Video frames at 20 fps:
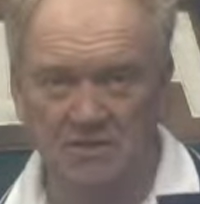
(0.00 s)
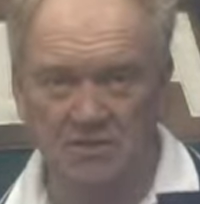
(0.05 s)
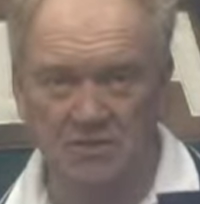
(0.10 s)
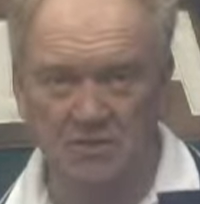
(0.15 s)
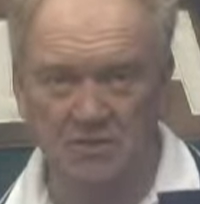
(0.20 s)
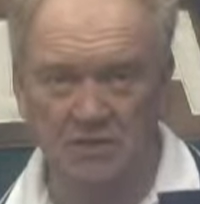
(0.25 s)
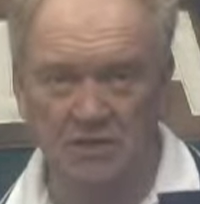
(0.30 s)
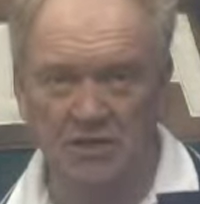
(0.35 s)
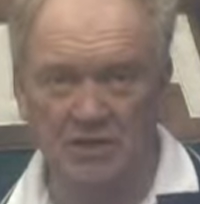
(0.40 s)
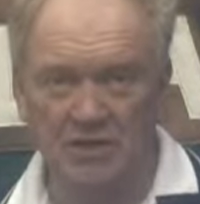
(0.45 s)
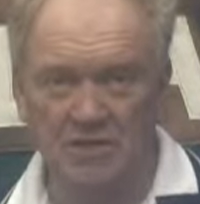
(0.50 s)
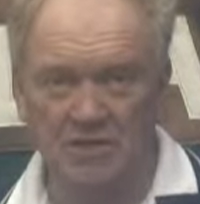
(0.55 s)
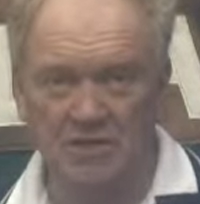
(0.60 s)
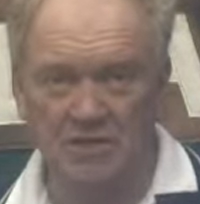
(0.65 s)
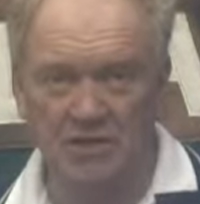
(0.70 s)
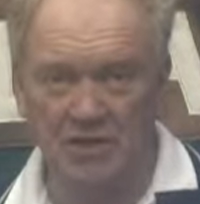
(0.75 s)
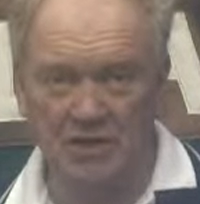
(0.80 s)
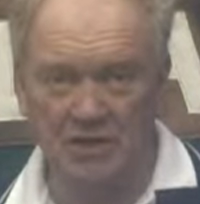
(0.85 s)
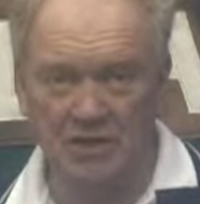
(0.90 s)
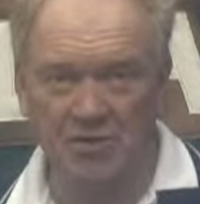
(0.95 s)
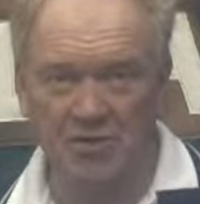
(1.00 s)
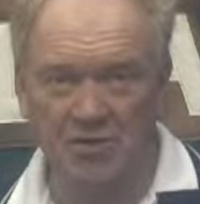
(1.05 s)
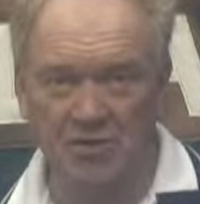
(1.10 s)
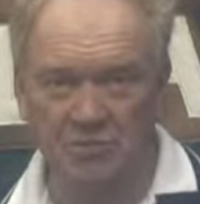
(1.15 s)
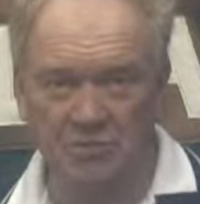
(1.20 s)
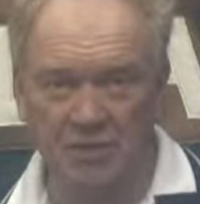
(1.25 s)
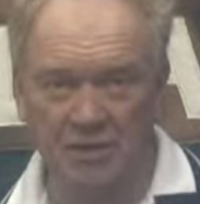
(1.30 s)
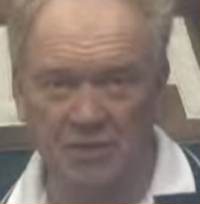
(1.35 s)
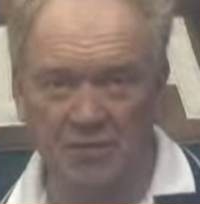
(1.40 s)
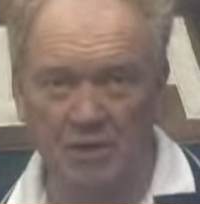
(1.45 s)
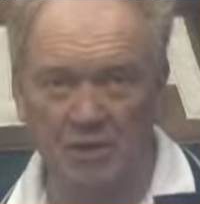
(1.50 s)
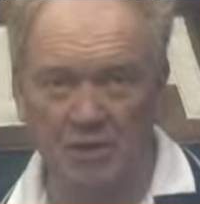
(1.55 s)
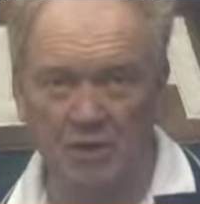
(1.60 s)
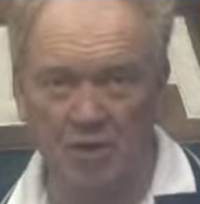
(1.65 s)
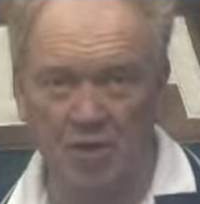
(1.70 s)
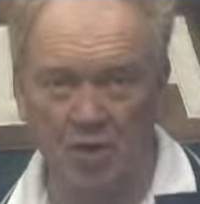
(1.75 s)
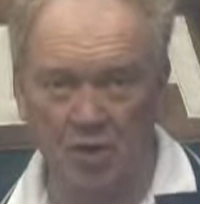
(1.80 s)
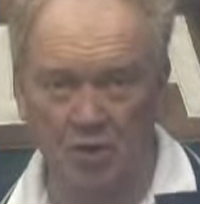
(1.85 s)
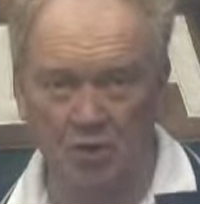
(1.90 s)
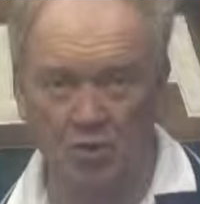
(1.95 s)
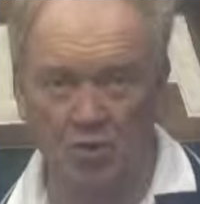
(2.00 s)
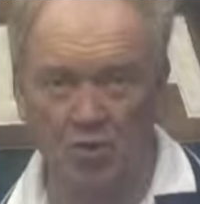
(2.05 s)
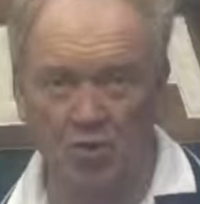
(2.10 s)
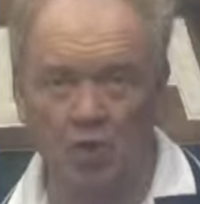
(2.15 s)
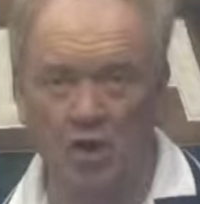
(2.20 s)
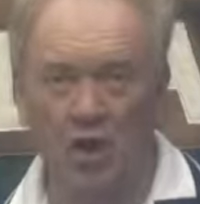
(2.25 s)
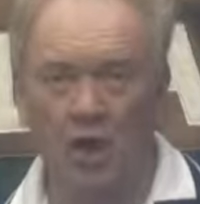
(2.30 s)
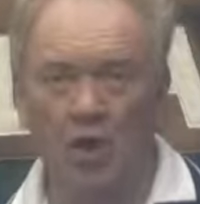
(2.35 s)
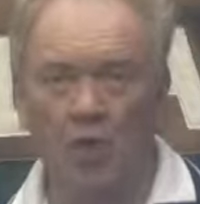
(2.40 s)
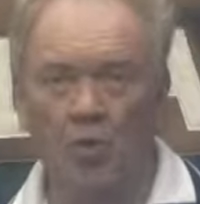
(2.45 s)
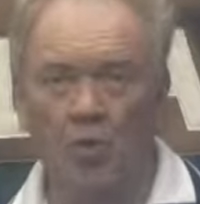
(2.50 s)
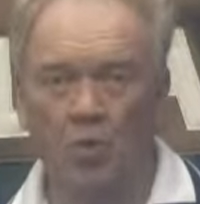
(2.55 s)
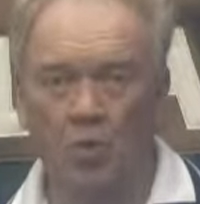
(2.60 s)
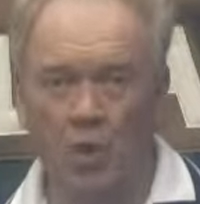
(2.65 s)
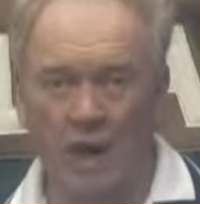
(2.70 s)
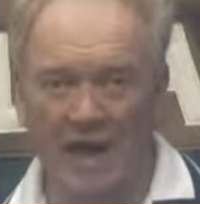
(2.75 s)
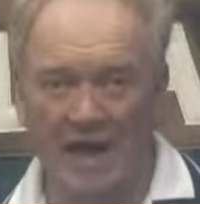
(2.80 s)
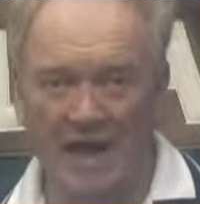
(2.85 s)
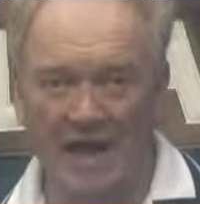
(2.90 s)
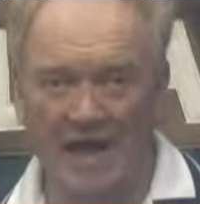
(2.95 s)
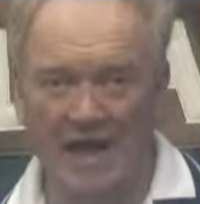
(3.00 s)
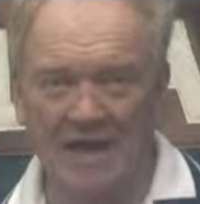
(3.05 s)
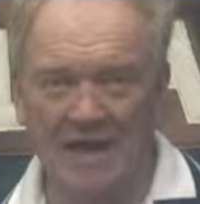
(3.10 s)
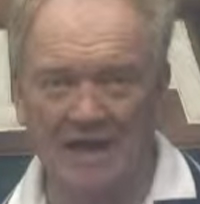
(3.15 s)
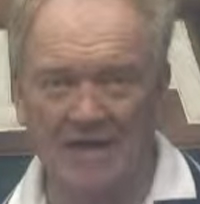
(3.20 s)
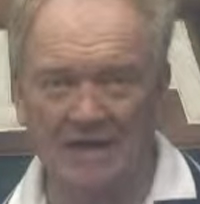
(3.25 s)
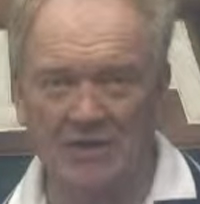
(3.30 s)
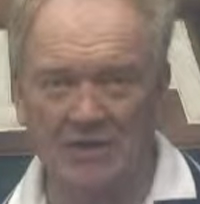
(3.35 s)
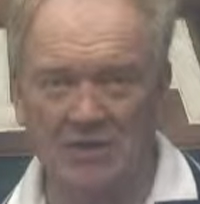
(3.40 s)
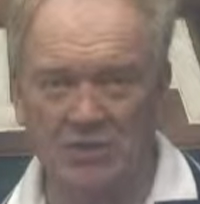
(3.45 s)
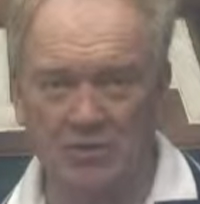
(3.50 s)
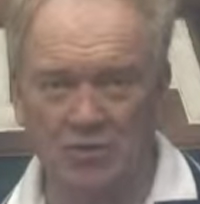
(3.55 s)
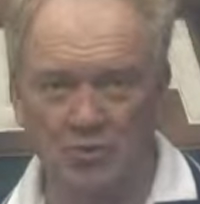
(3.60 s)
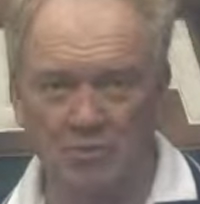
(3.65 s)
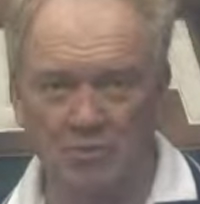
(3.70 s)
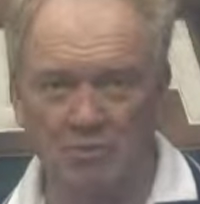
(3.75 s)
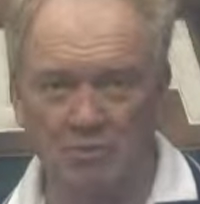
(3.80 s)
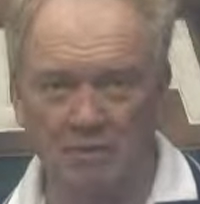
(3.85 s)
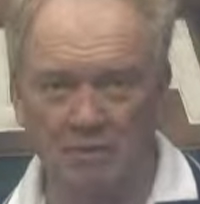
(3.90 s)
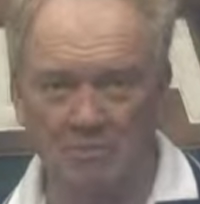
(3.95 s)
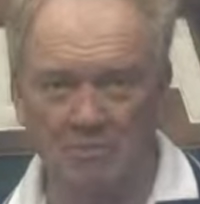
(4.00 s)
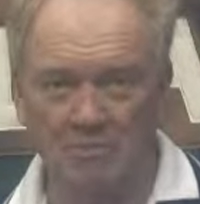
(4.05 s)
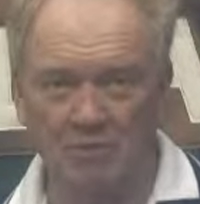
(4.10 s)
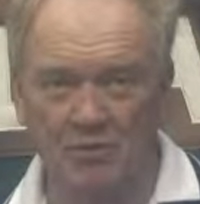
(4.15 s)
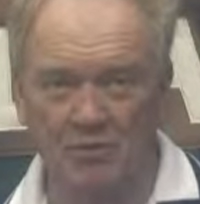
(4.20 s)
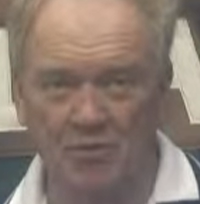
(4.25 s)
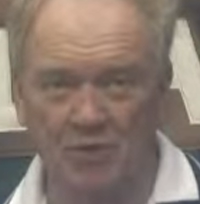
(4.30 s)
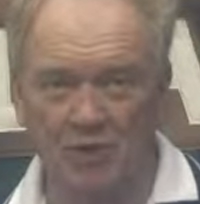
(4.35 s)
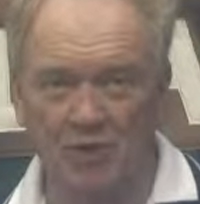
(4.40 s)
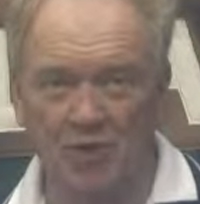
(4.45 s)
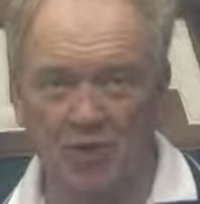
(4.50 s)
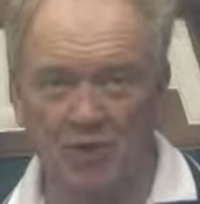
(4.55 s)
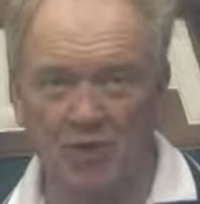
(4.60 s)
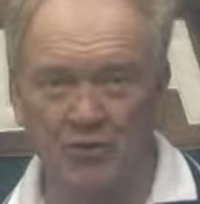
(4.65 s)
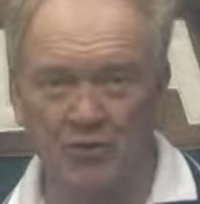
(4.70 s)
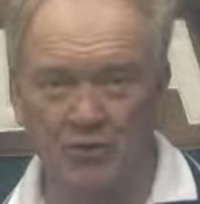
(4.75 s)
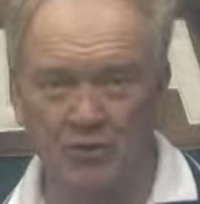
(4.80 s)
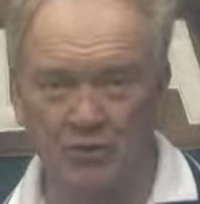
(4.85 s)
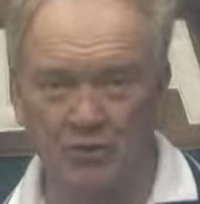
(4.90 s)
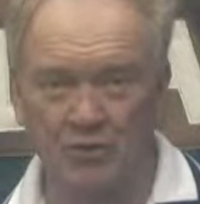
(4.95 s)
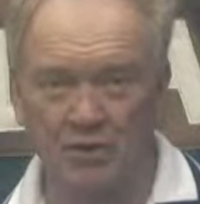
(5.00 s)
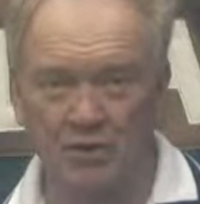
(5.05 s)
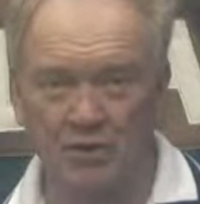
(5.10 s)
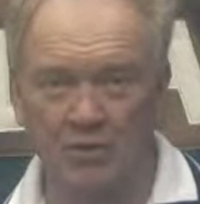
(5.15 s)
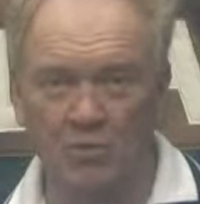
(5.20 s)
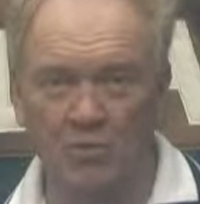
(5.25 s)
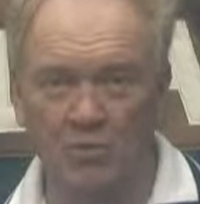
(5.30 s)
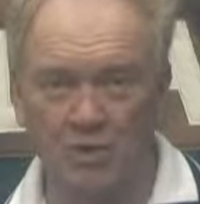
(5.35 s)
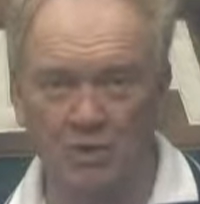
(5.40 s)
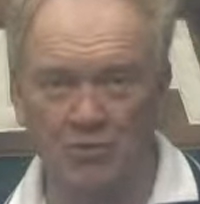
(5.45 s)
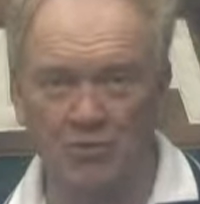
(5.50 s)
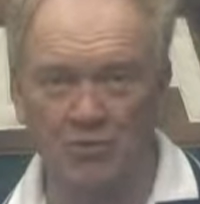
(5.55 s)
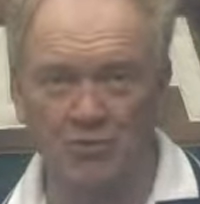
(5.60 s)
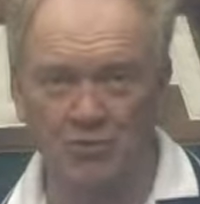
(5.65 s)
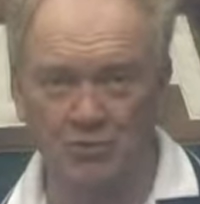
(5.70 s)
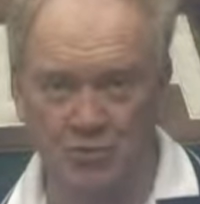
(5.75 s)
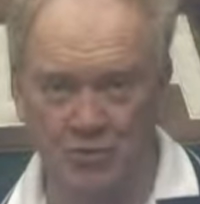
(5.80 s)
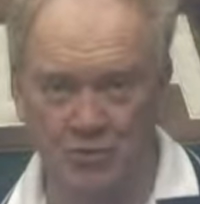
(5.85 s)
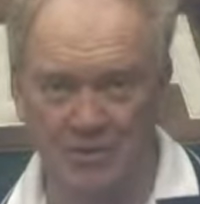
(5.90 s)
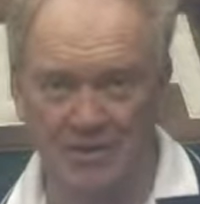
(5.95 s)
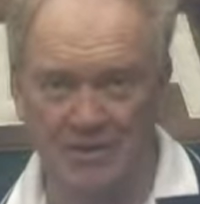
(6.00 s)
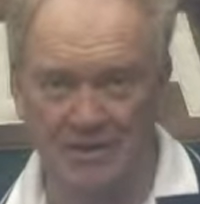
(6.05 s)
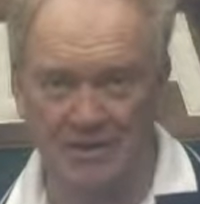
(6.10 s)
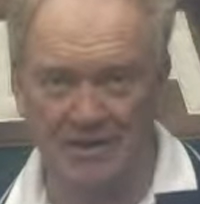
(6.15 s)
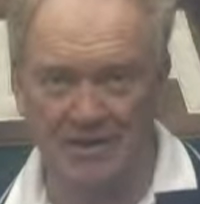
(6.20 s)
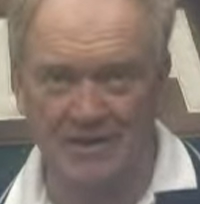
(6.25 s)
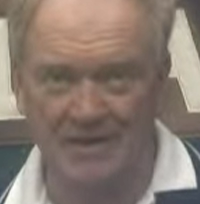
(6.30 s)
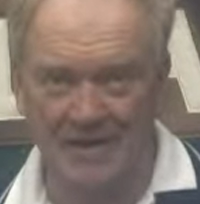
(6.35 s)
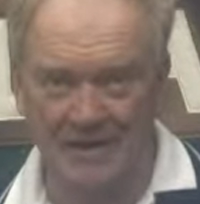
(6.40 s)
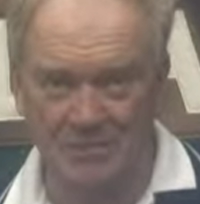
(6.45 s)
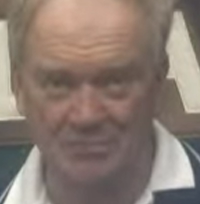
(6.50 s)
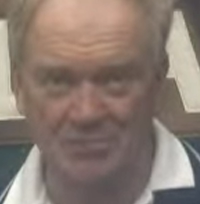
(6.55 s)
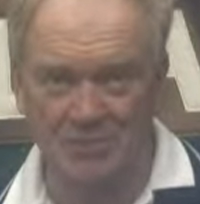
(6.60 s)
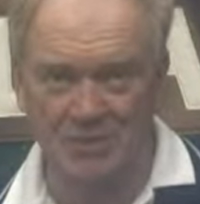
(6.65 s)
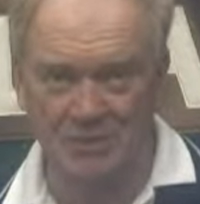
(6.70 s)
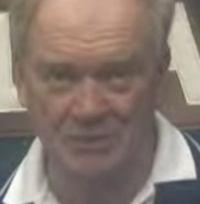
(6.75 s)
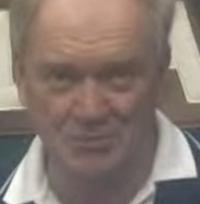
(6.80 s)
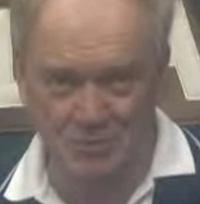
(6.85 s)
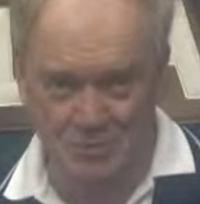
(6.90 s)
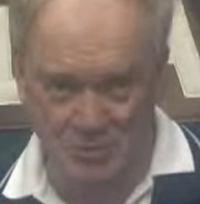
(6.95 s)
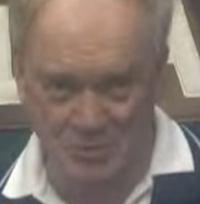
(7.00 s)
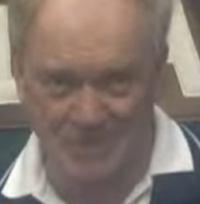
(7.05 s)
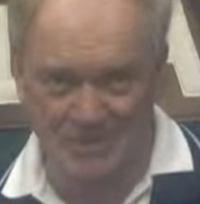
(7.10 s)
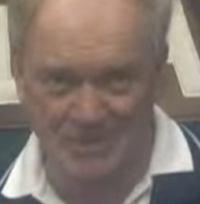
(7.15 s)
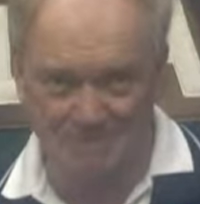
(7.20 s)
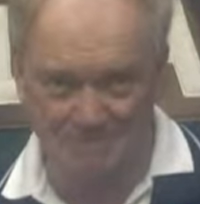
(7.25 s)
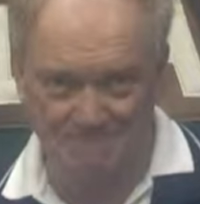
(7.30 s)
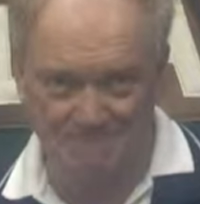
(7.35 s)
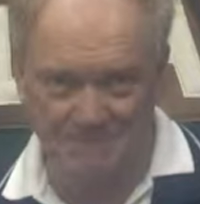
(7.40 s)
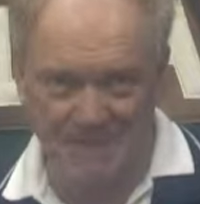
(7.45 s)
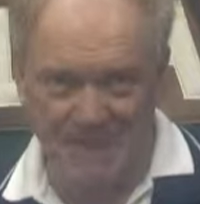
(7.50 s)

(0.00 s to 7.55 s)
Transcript: "You need to let the public know why you people are doing what you're doing," Hatmaker said.